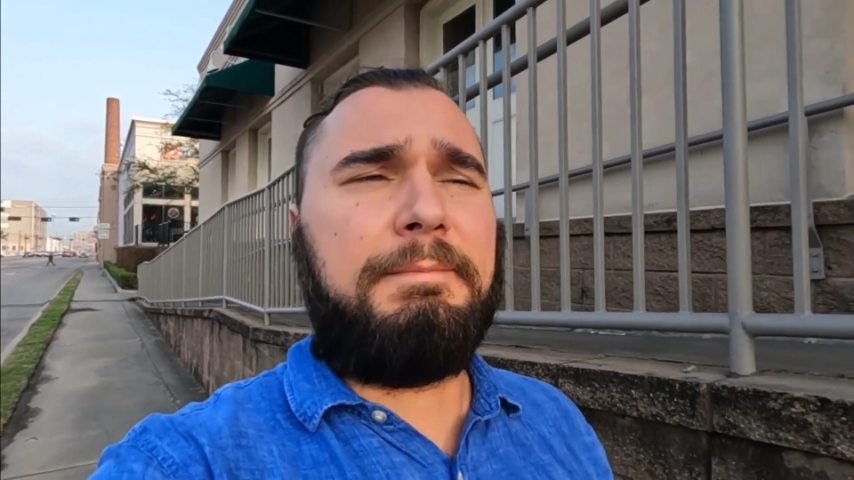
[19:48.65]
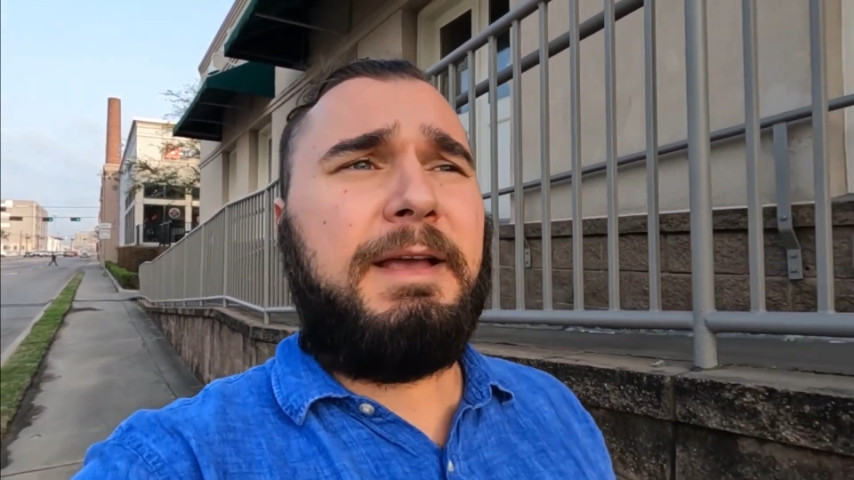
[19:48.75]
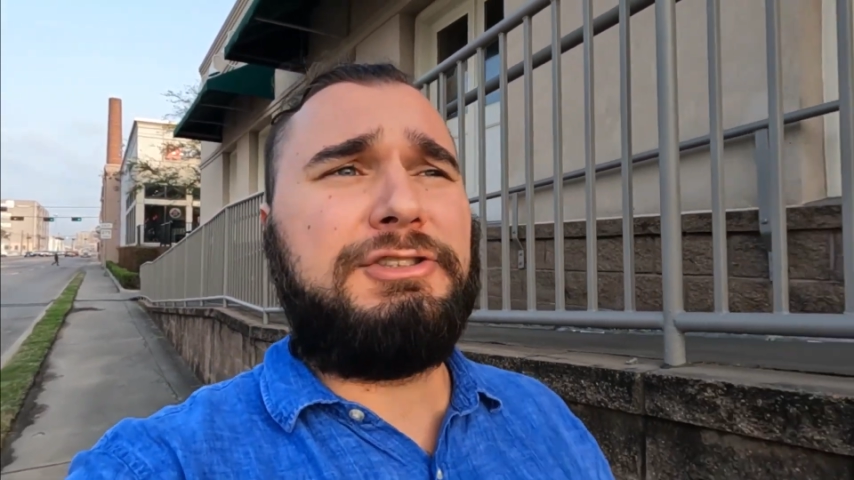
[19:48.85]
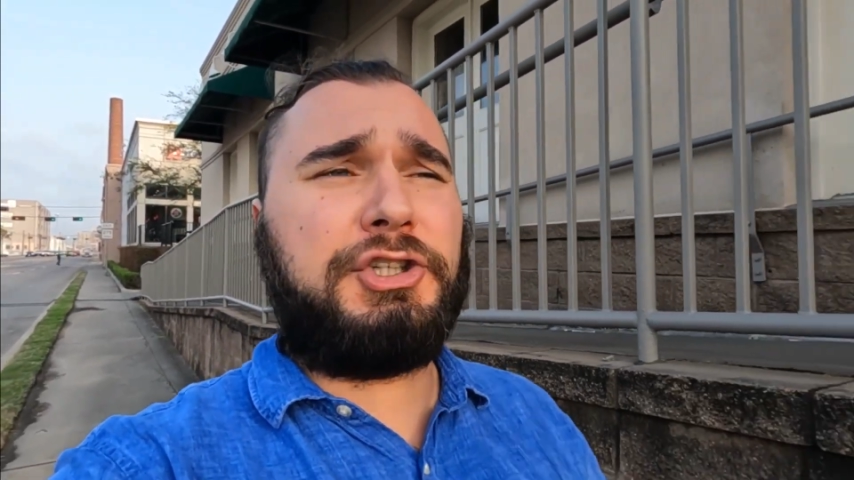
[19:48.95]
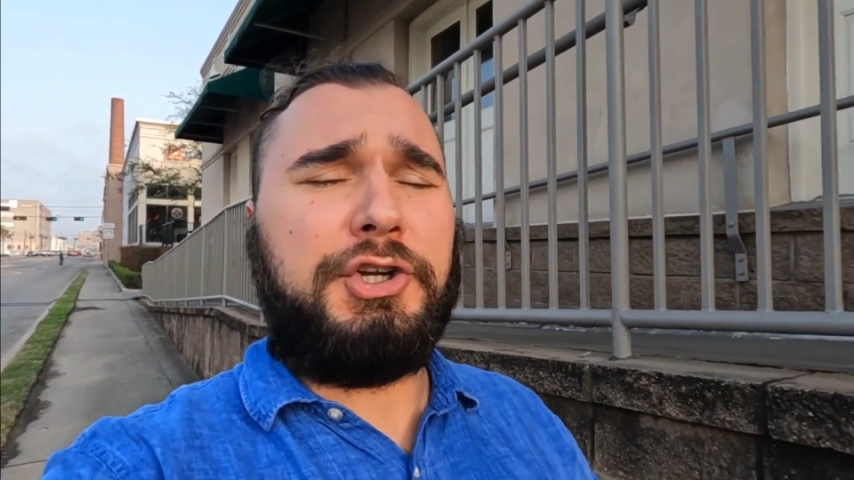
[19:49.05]

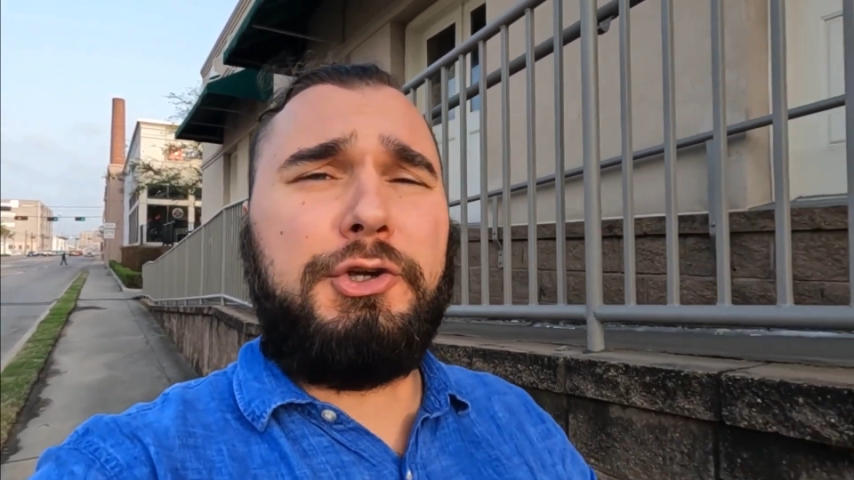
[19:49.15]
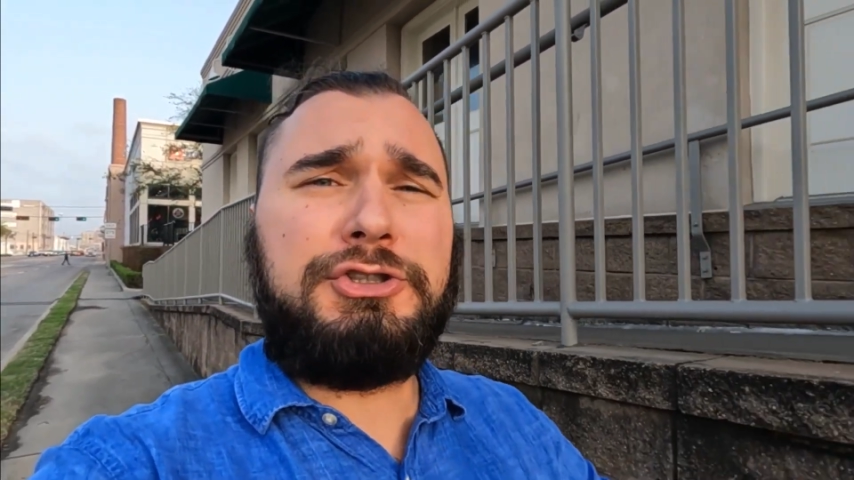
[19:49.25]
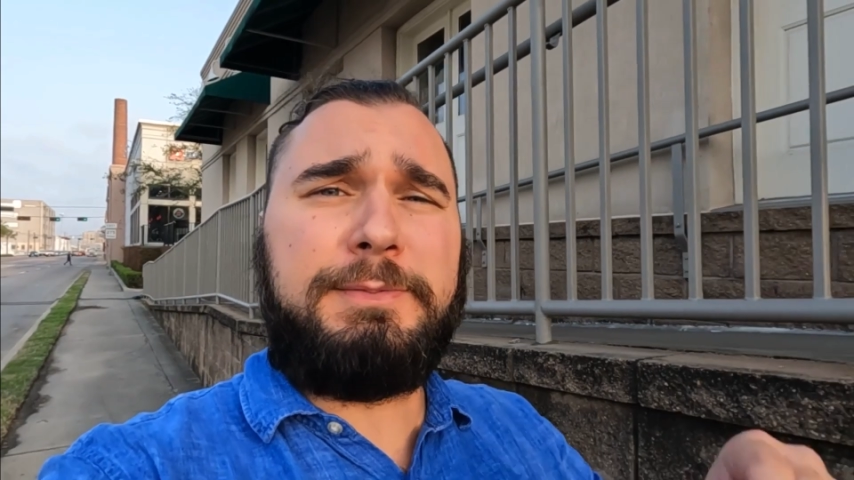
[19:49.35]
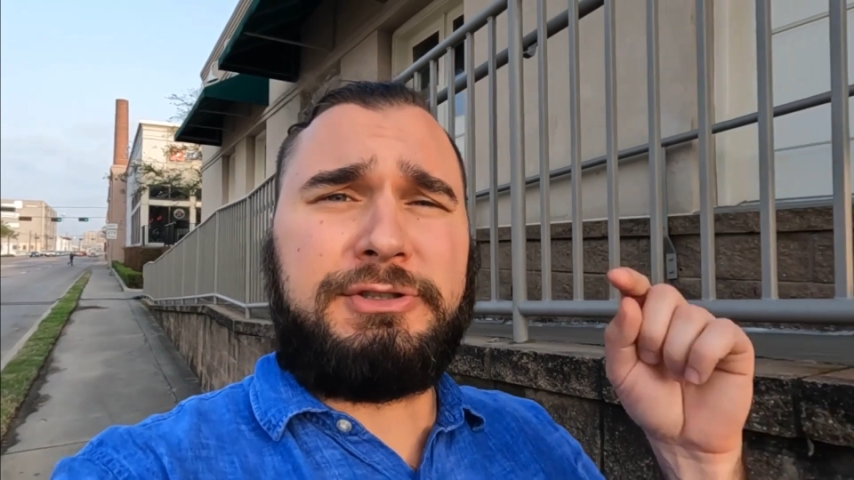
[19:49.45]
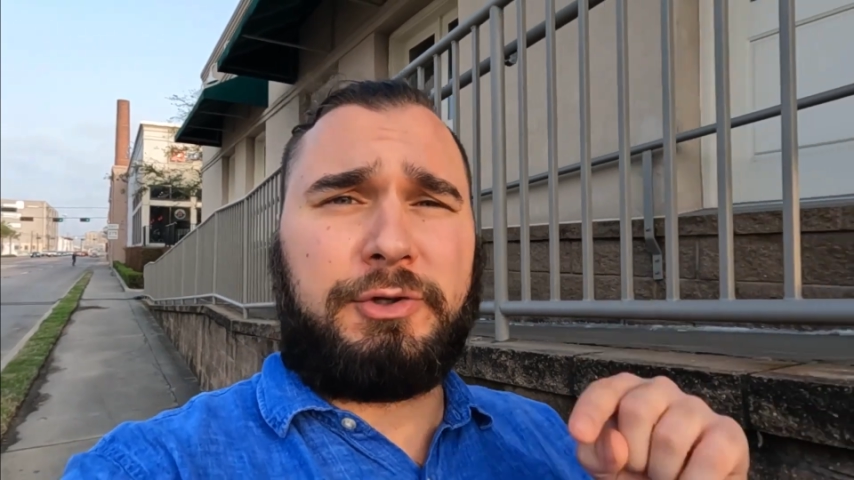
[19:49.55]
make sure you
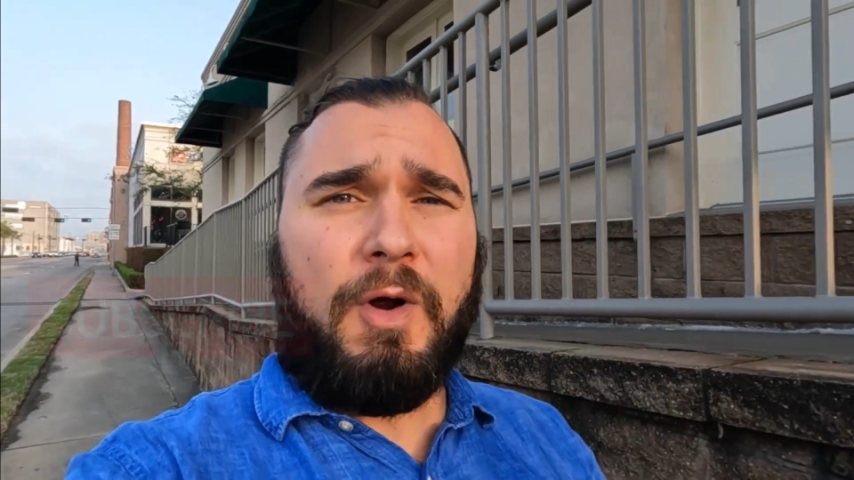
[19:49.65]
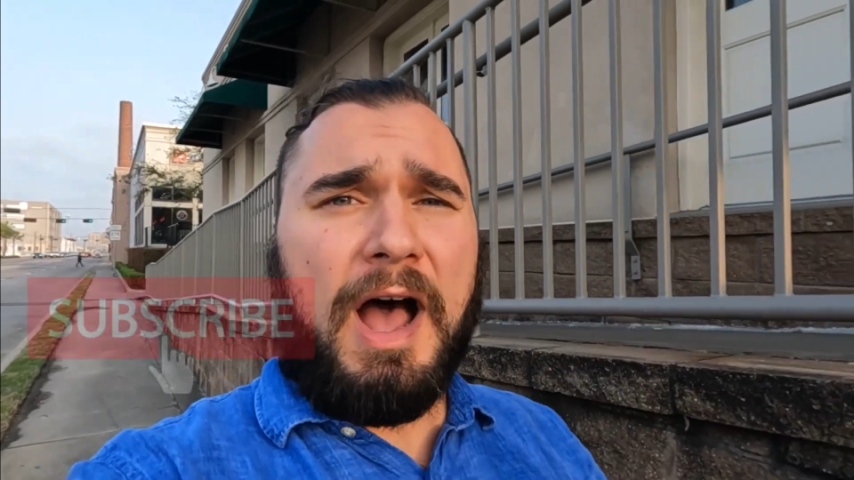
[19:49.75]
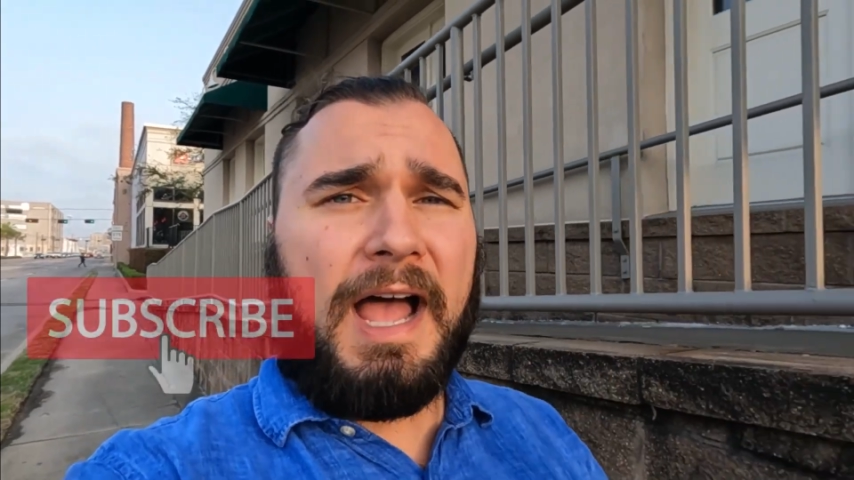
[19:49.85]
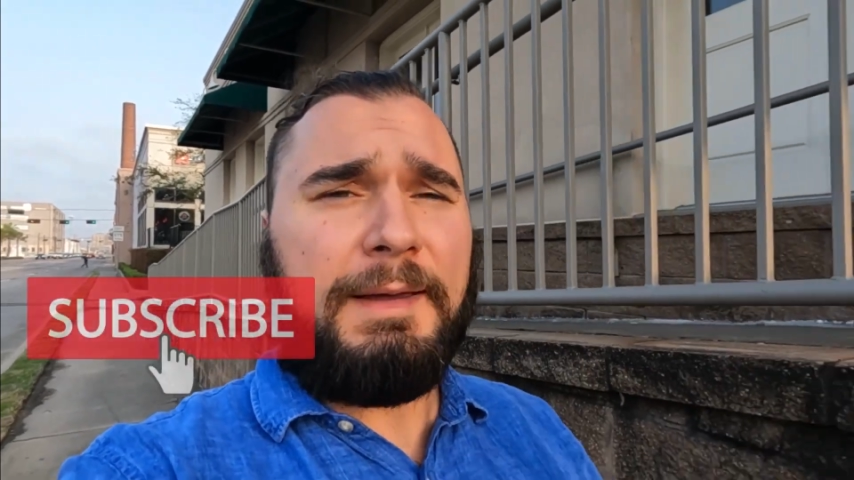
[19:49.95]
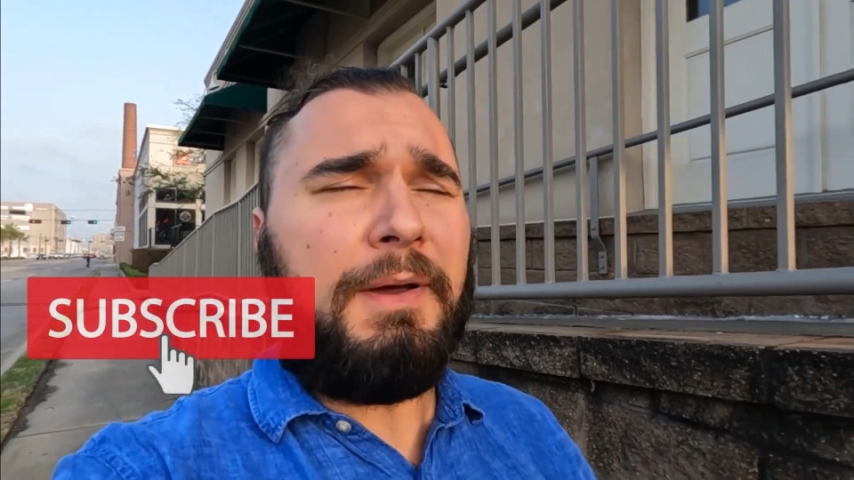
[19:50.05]

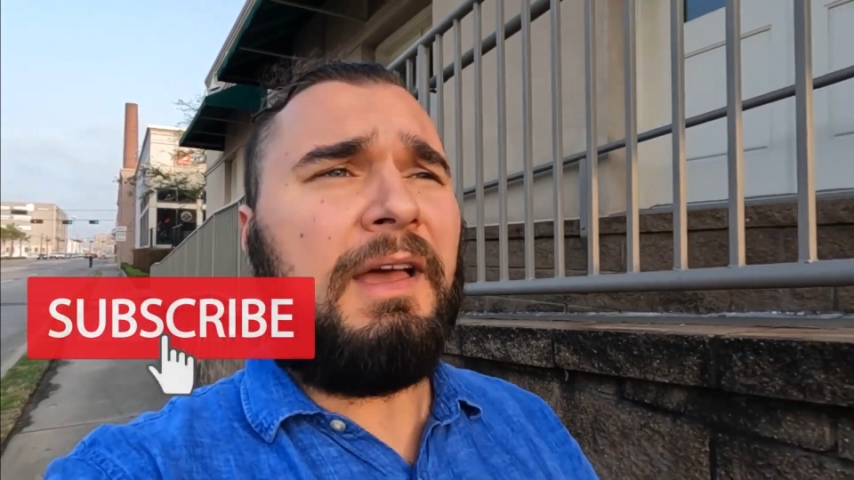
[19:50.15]
subscribe,